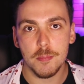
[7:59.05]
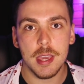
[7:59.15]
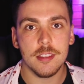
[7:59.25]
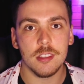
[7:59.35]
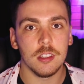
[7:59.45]
The
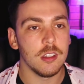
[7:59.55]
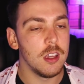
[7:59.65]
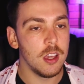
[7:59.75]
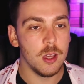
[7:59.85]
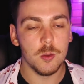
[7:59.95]

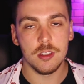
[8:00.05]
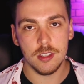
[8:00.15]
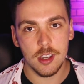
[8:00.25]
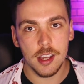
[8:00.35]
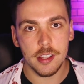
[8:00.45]
pacing
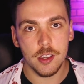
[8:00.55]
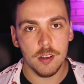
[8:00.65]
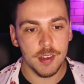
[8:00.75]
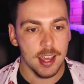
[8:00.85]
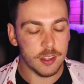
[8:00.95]
was
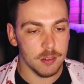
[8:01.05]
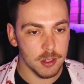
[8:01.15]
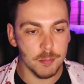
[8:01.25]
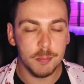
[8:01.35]
entirely off. I had to